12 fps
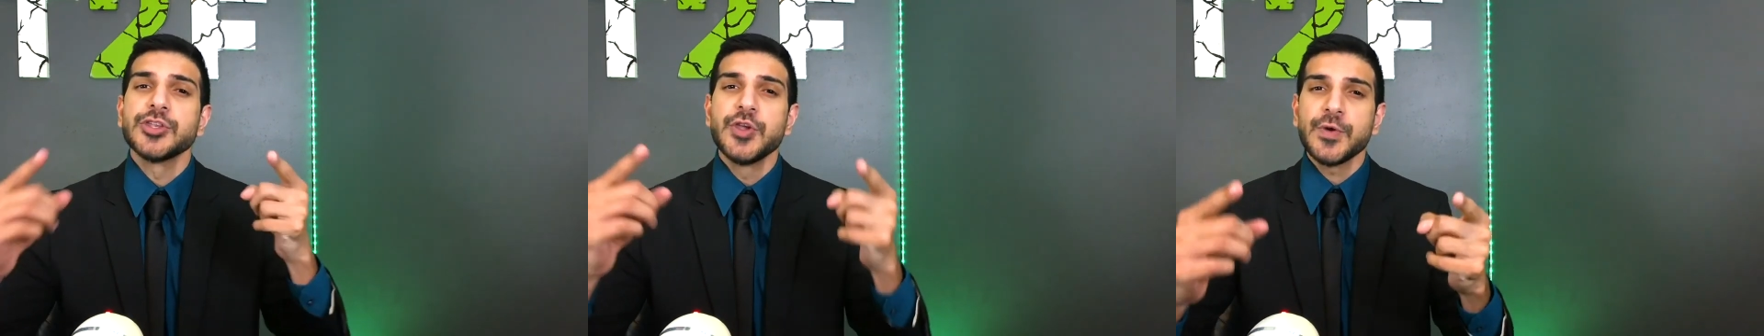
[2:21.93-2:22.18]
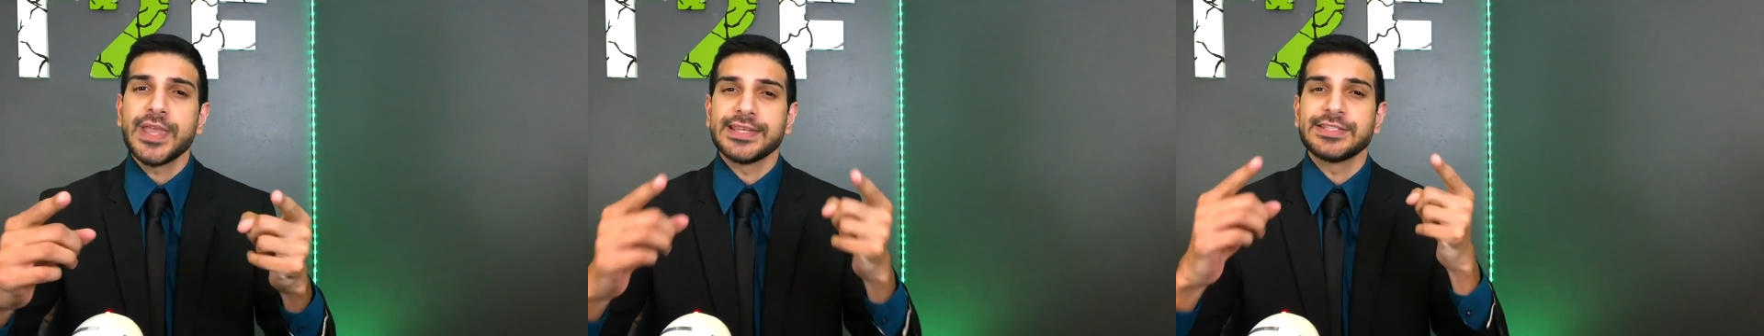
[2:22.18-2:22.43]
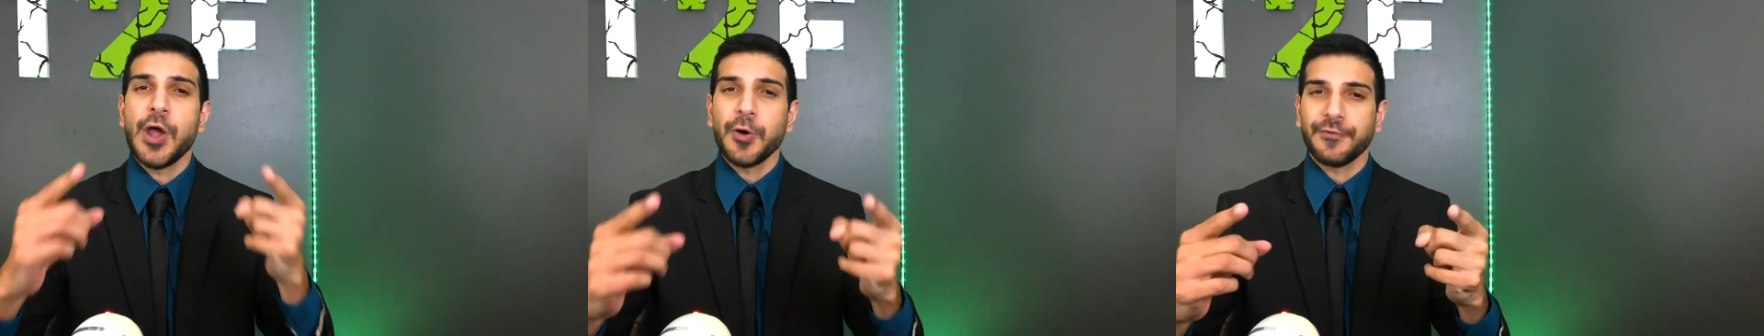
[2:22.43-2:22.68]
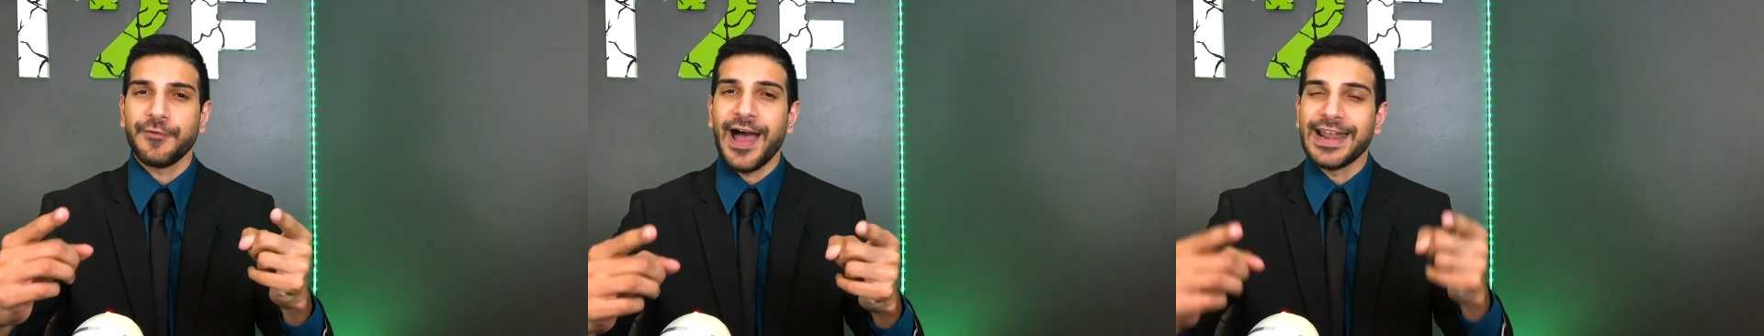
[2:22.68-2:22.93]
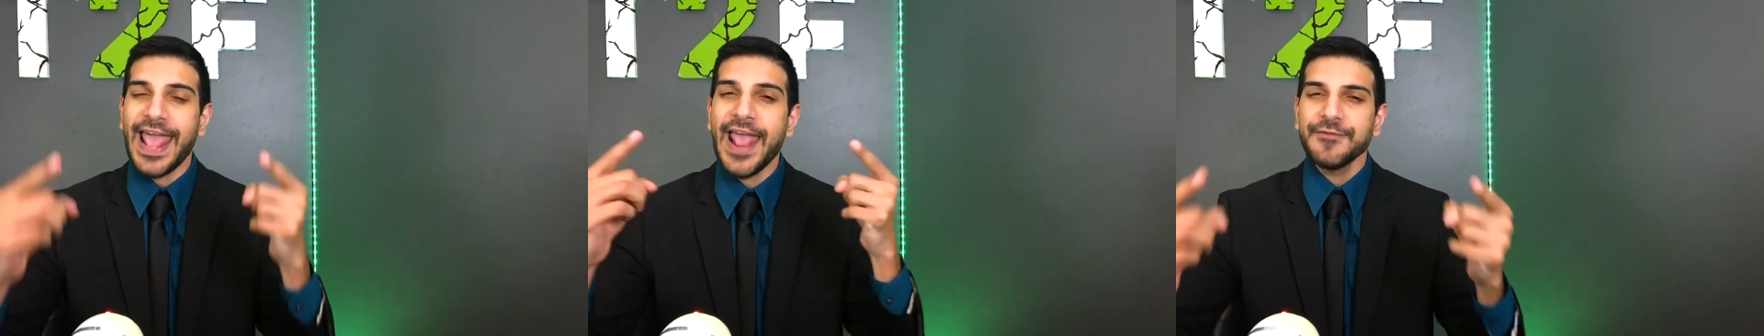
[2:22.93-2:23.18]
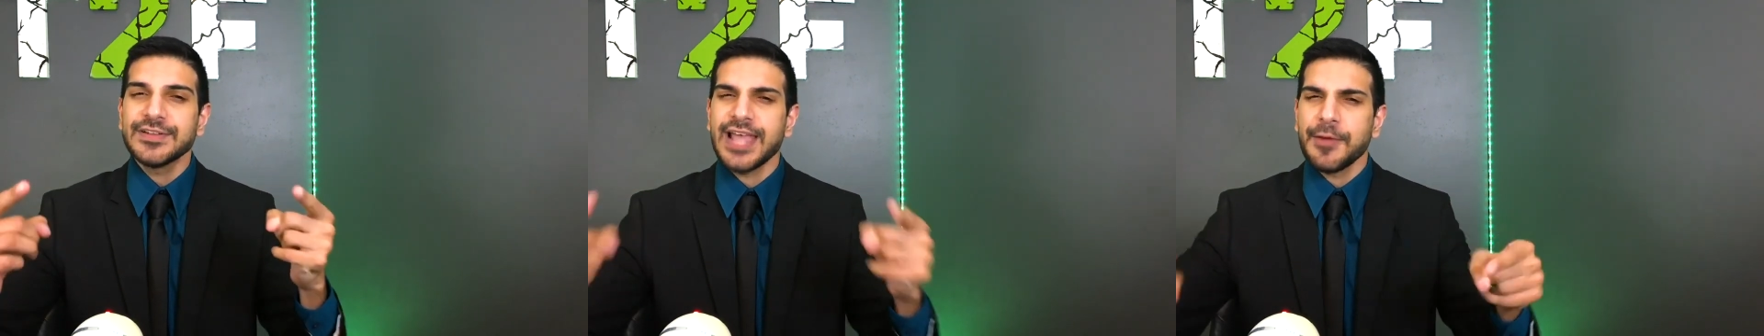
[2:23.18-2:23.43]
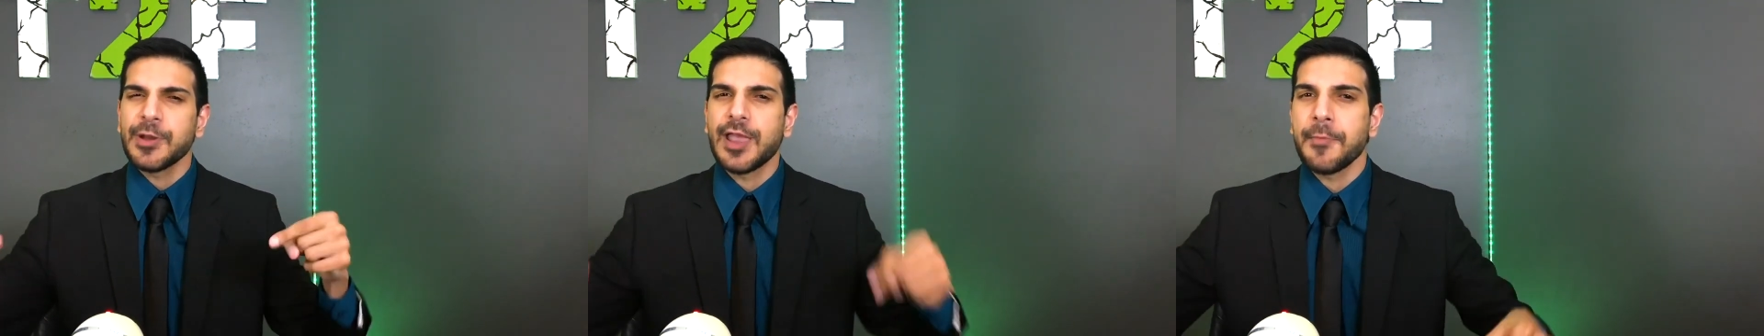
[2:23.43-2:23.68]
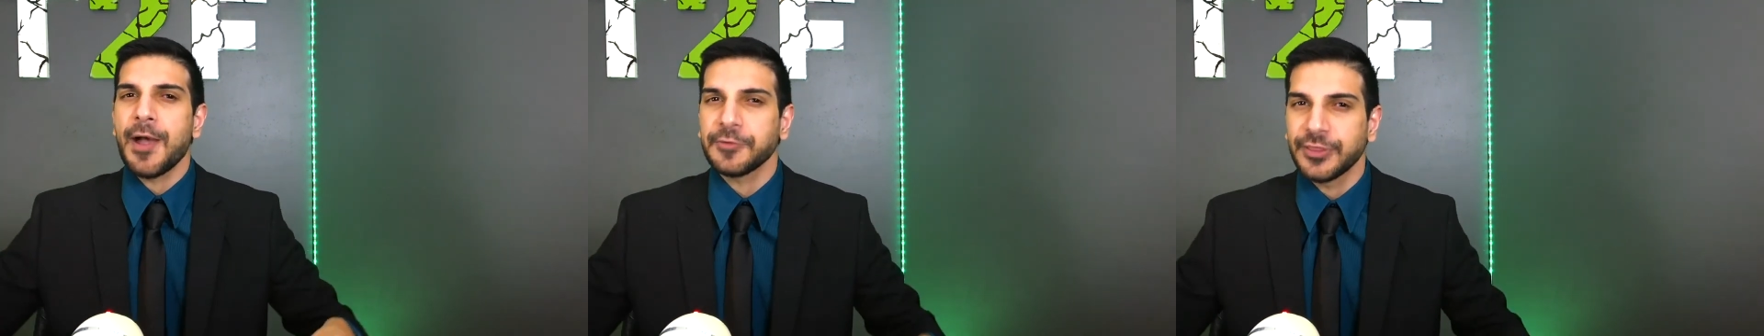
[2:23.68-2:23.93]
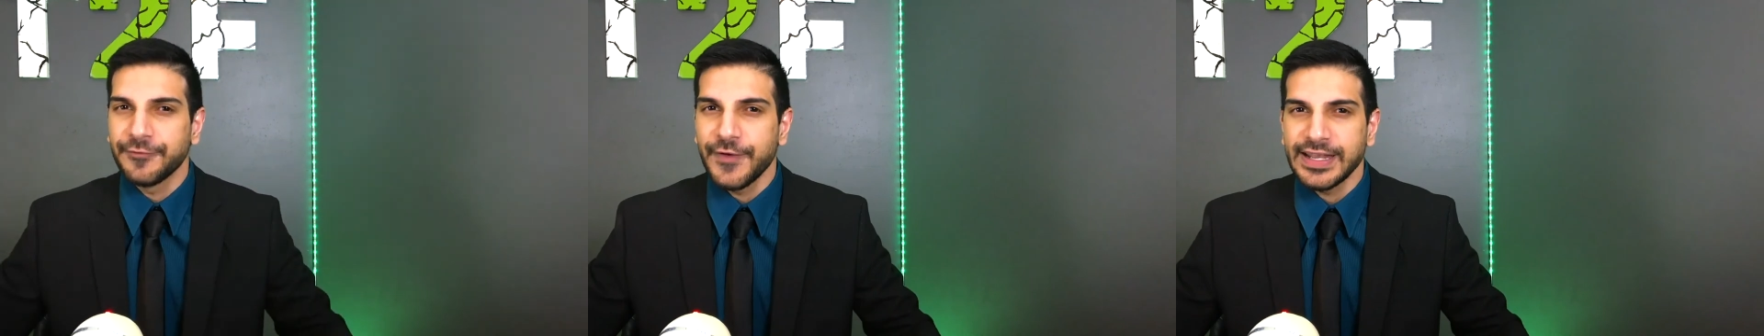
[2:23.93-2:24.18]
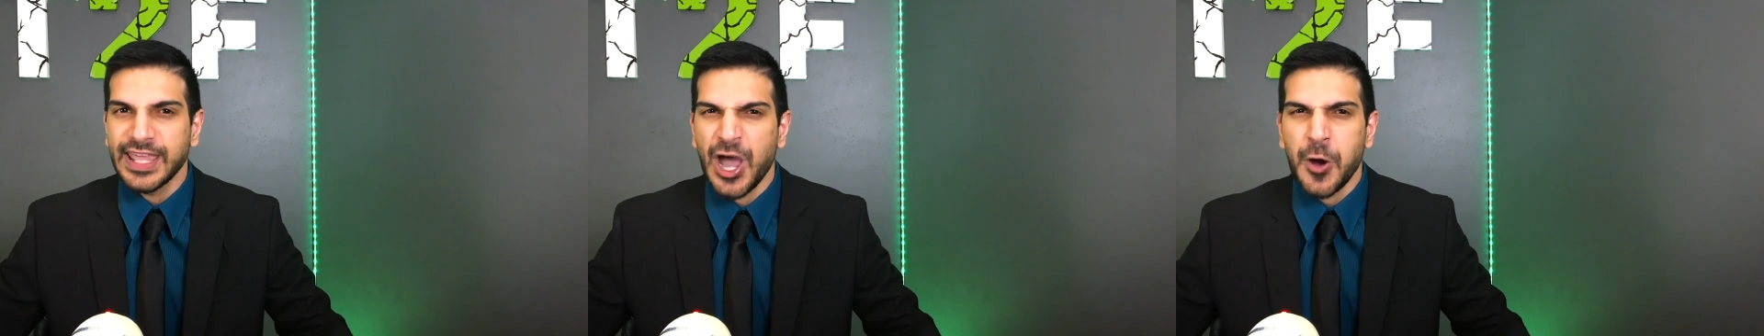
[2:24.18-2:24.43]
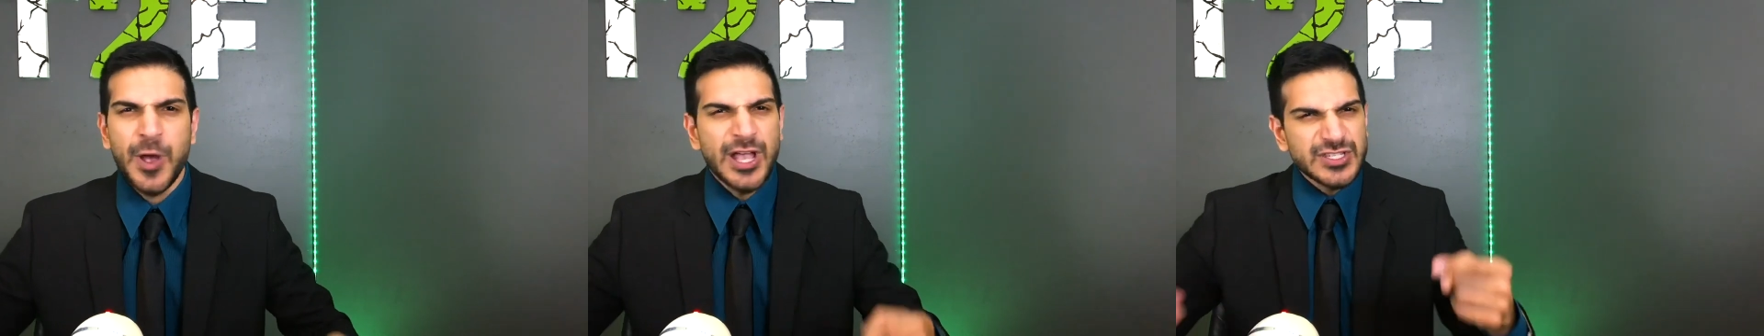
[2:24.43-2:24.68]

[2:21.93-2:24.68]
you get notified every time we come out with a video